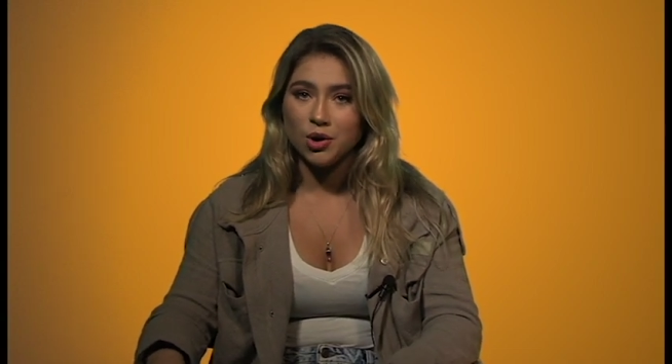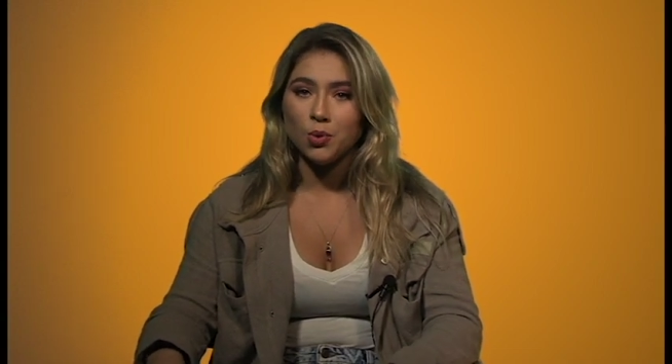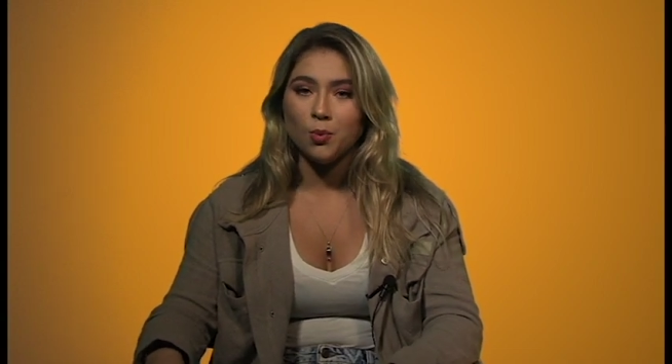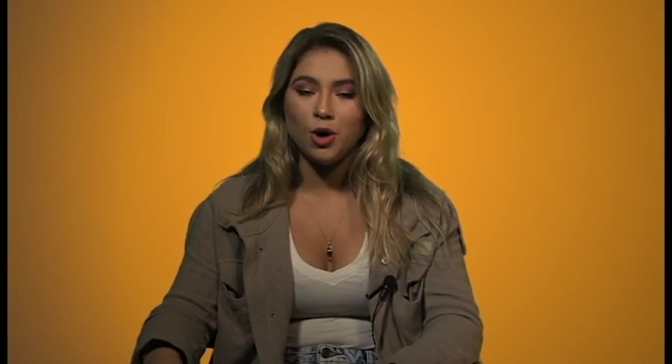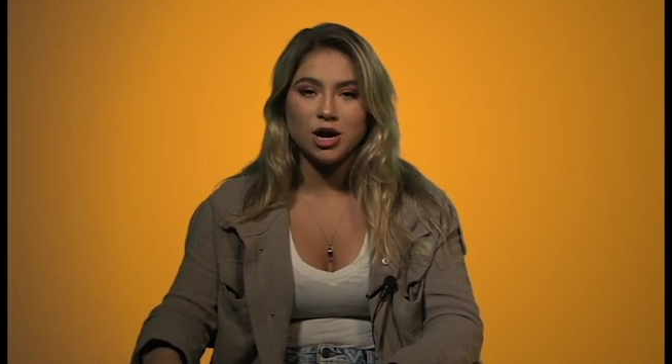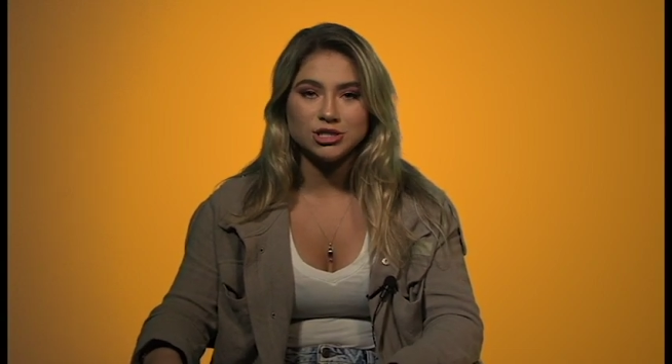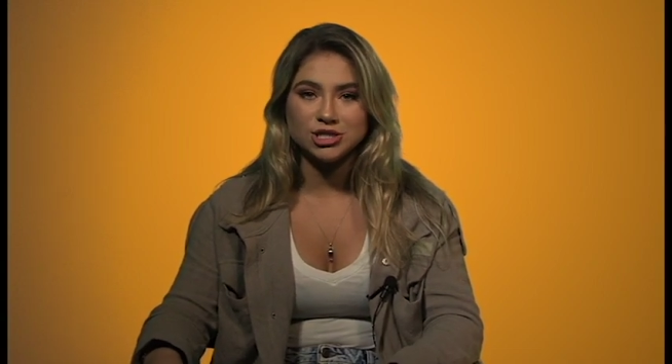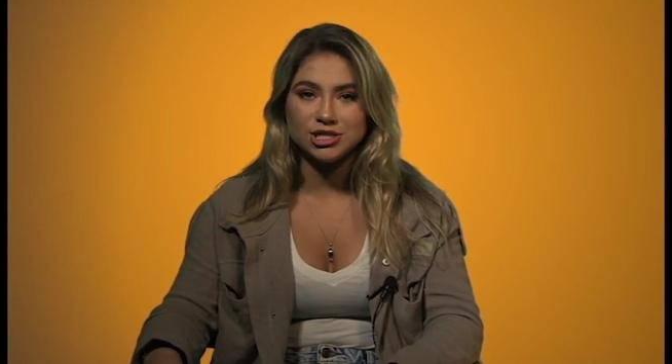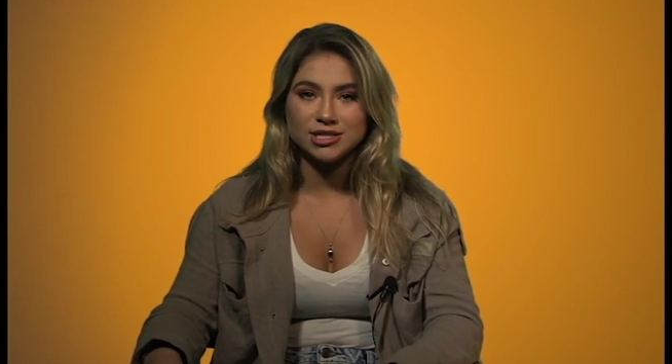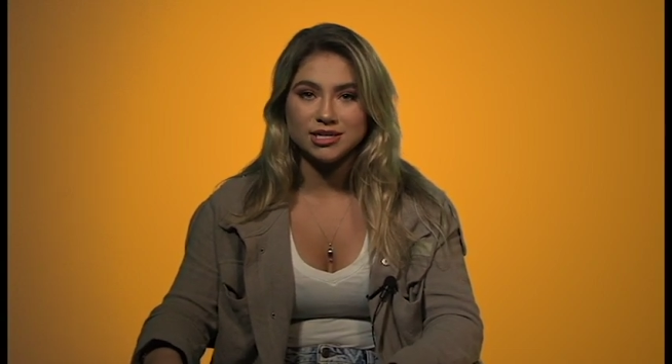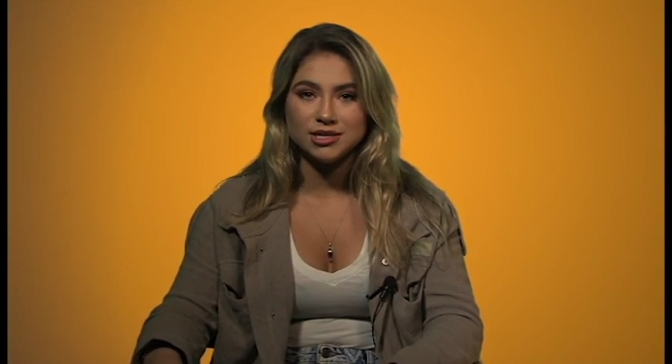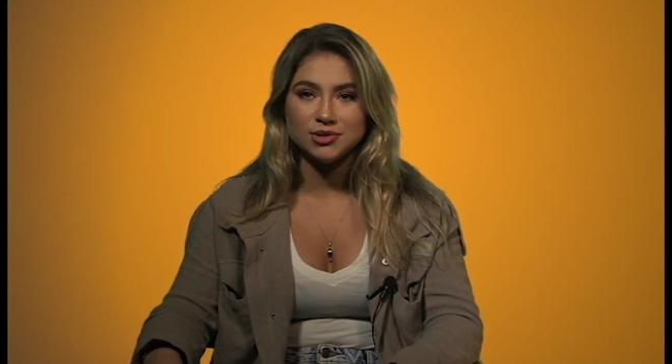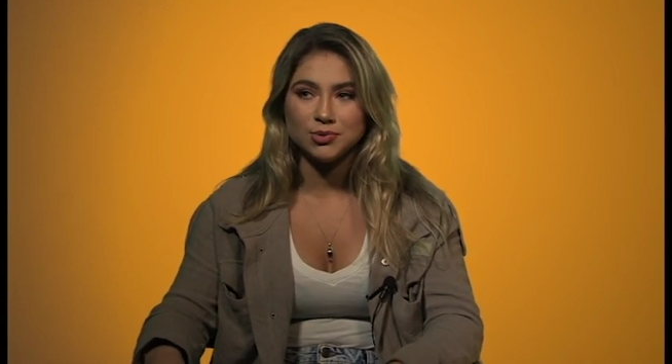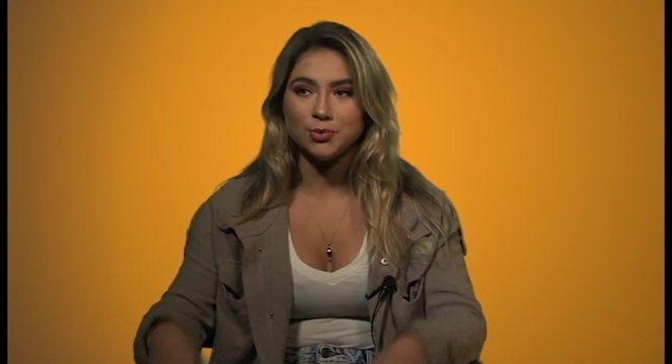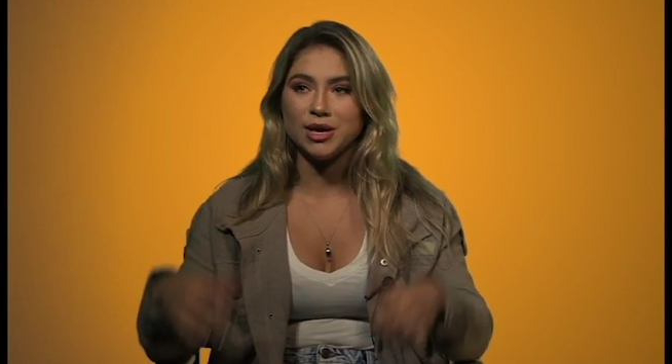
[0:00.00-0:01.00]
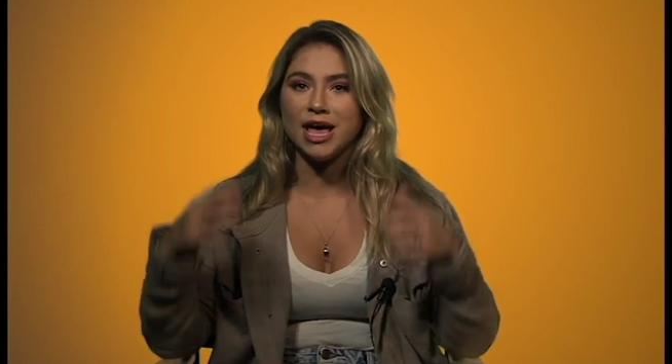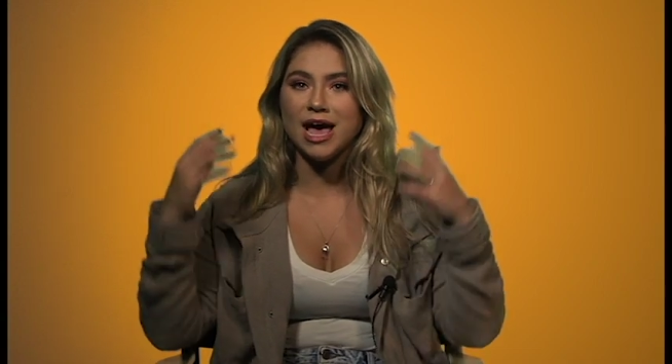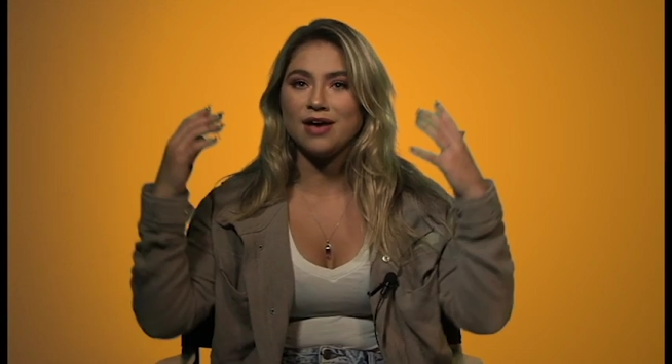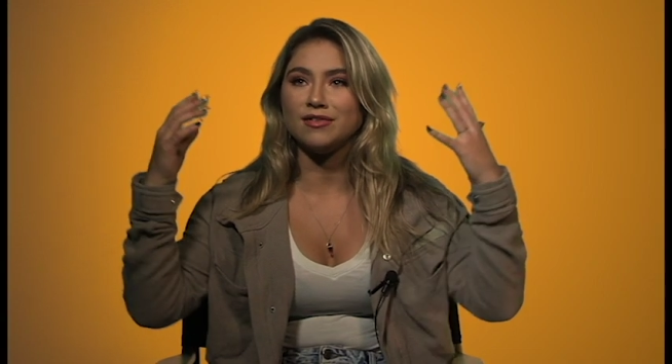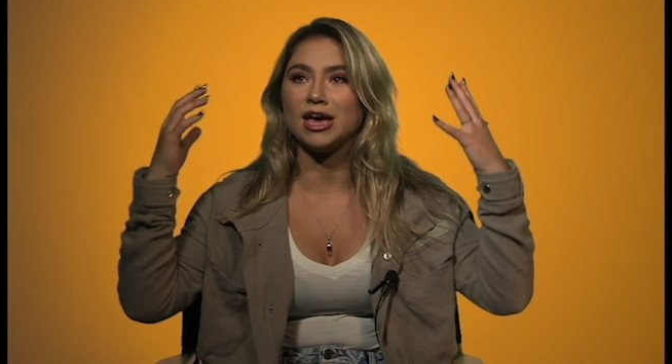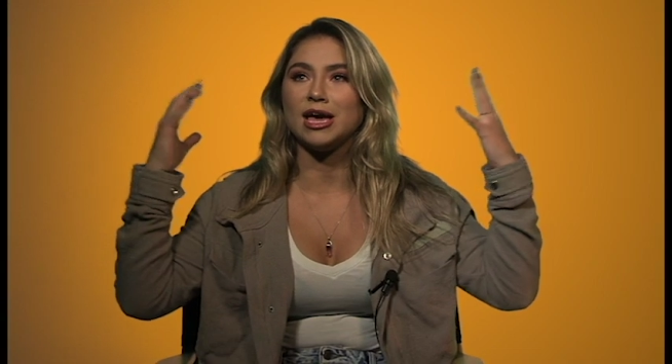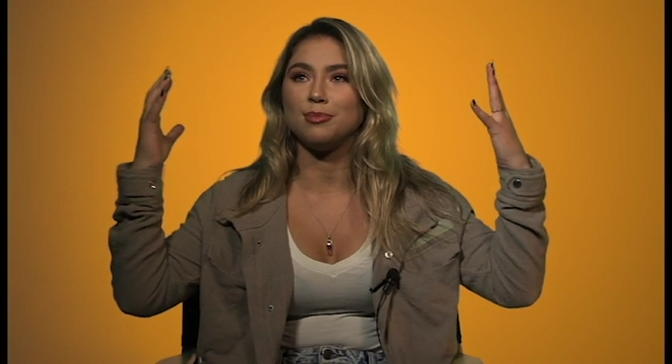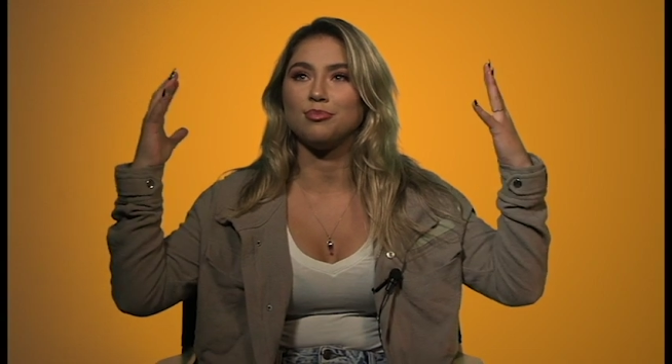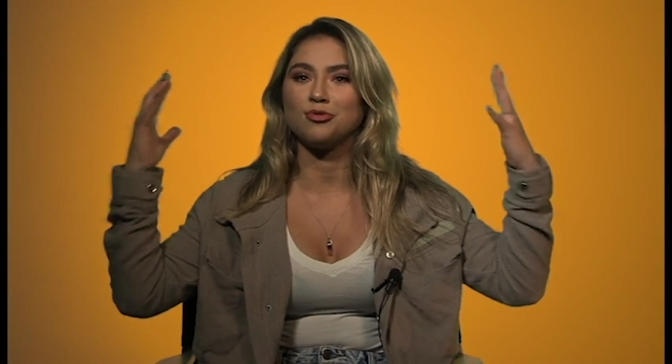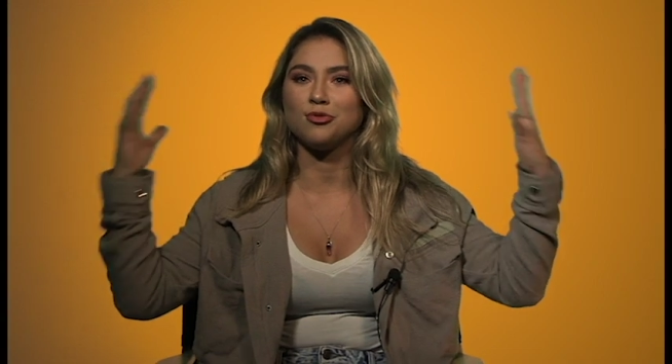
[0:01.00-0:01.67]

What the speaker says: Washington, we have a